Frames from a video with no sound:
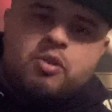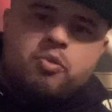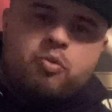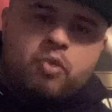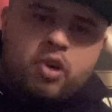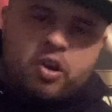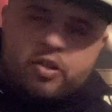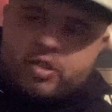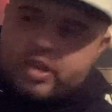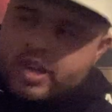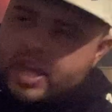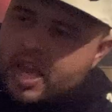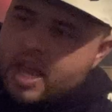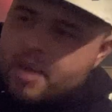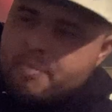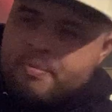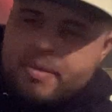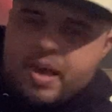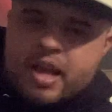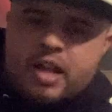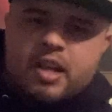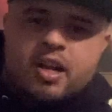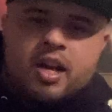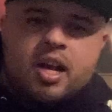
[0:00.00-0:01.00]
Wilder came
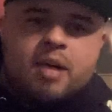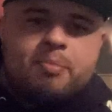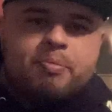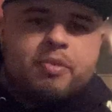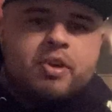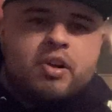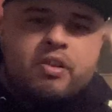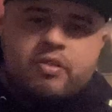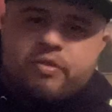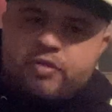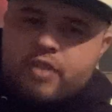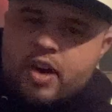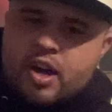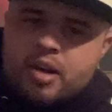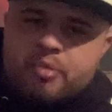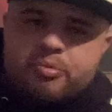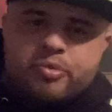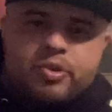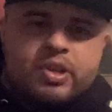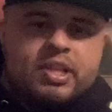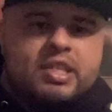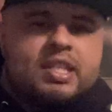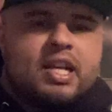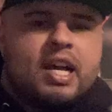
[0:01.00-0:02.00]
back up, fought him
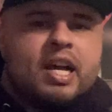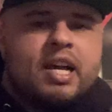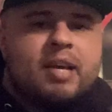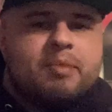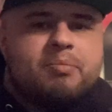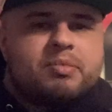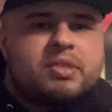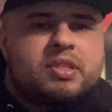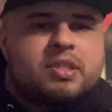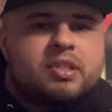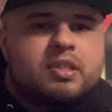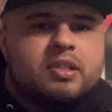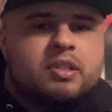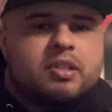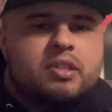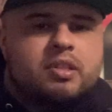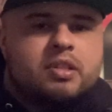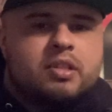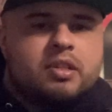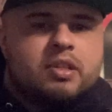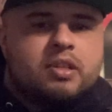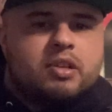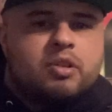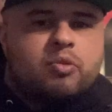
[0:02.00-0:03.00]
3 times.
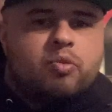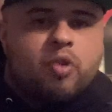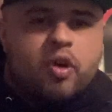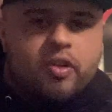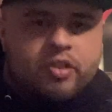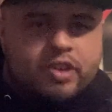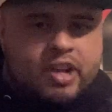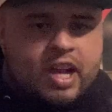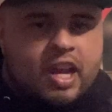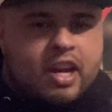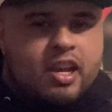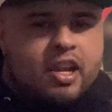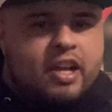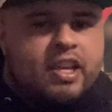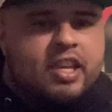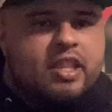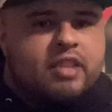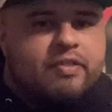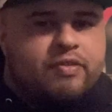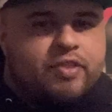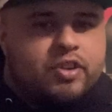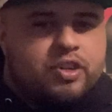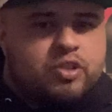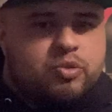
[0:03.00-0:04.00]
Wilder got lucky the
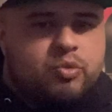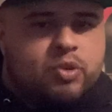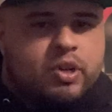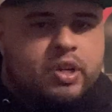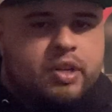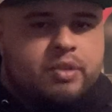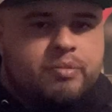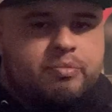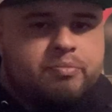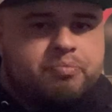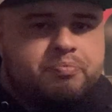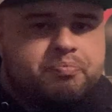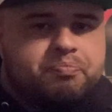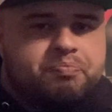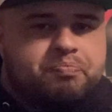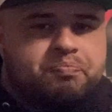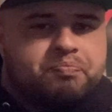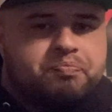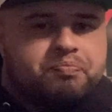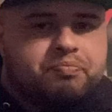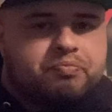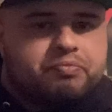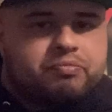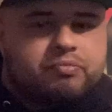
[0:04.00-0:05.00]
first one.
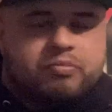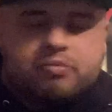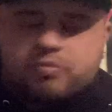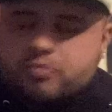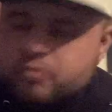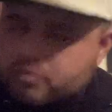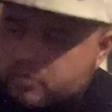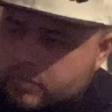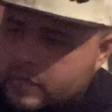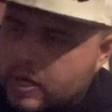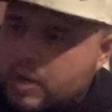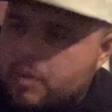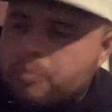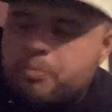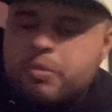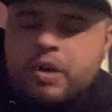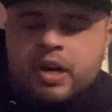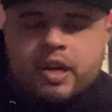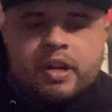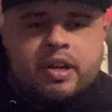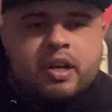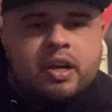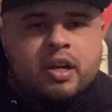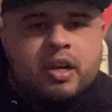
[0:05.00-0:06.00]

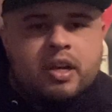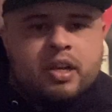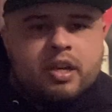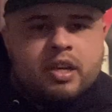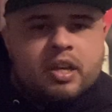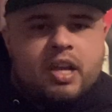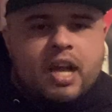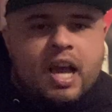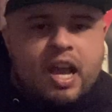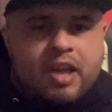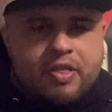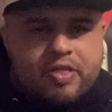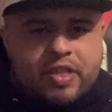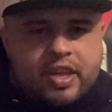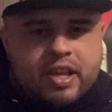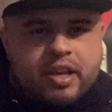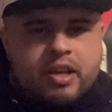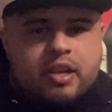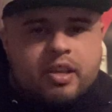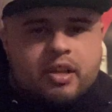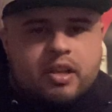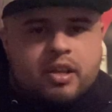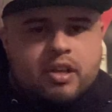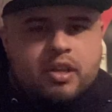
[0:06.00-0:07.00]
But I think,
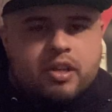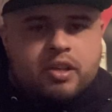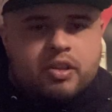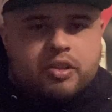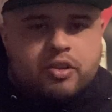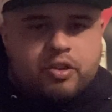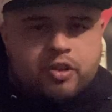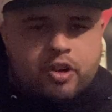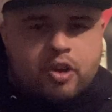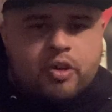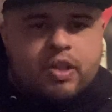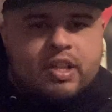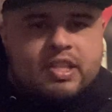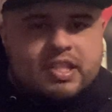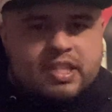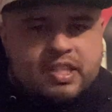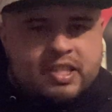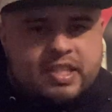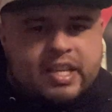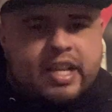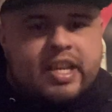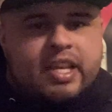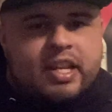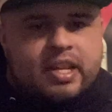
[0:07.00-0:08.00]
that's the
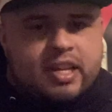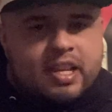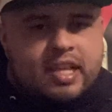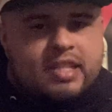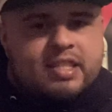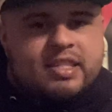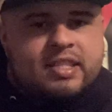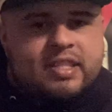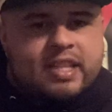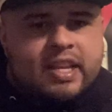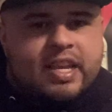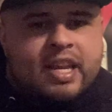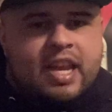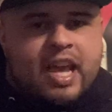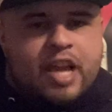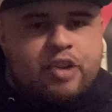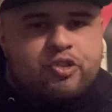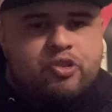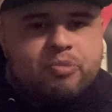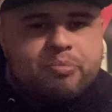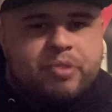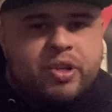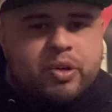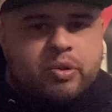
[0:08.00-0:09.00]
second
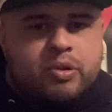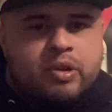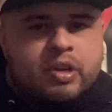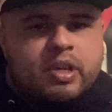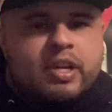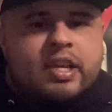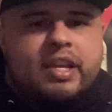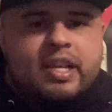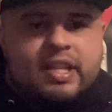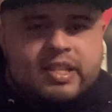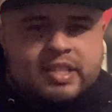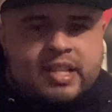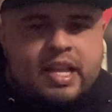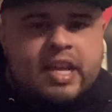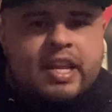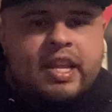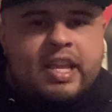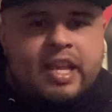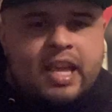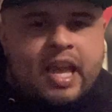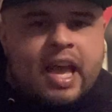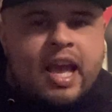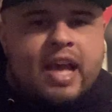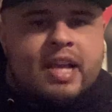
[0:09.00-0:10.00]
attribute, is that
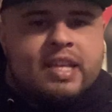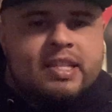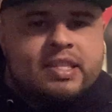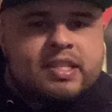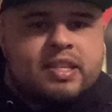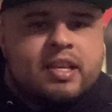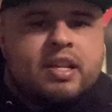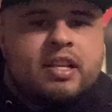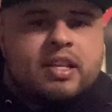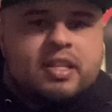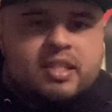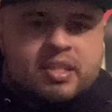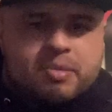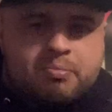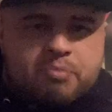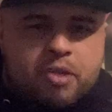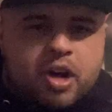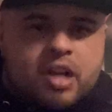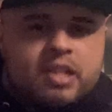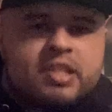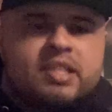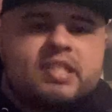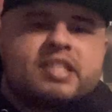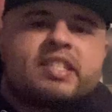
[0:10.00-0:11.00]
he has some
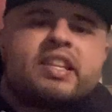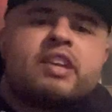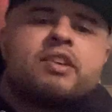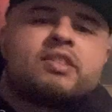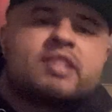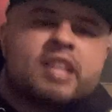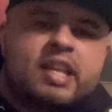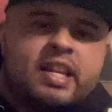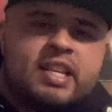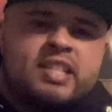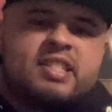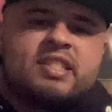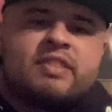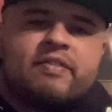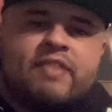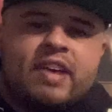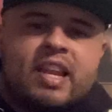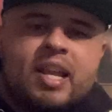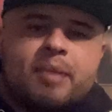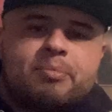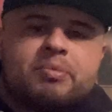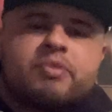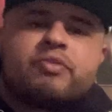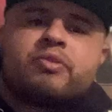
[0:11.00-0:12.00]
boxing skills that he's
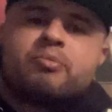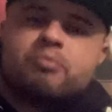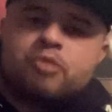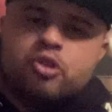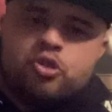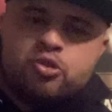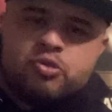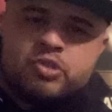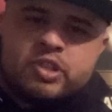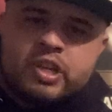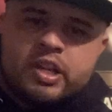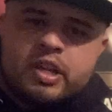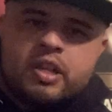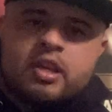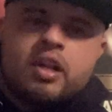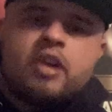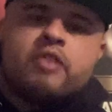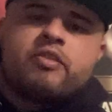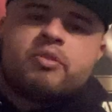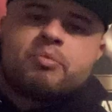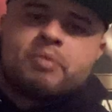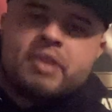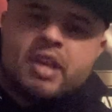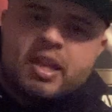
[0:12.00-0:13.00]
developed from losing,
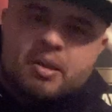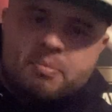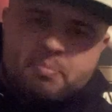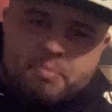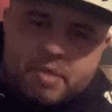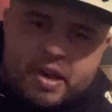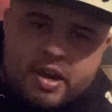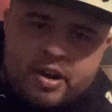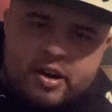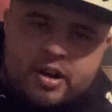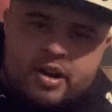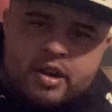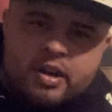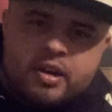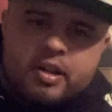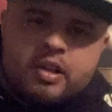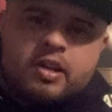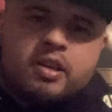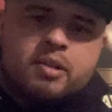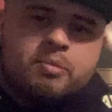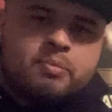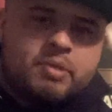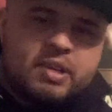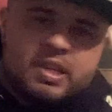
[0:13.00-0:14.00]
from getting better.
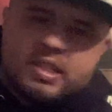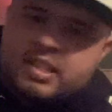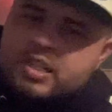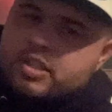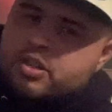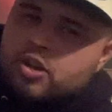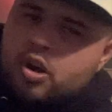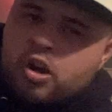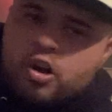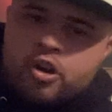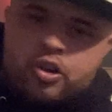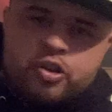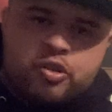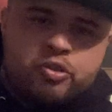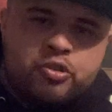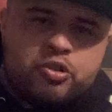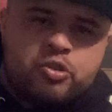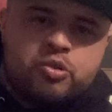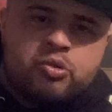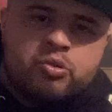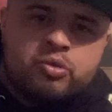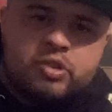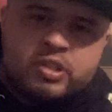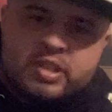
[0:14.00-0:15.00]
Because that's all you do,
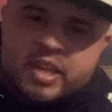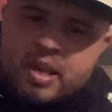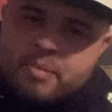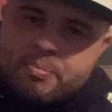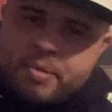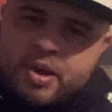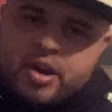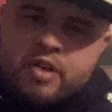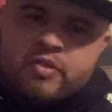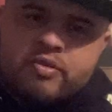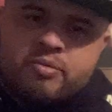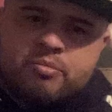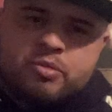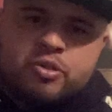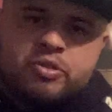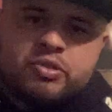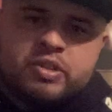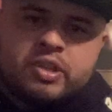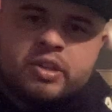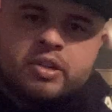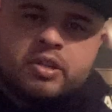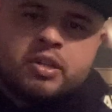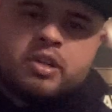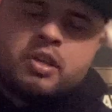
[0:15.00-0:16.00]
is get better from losing.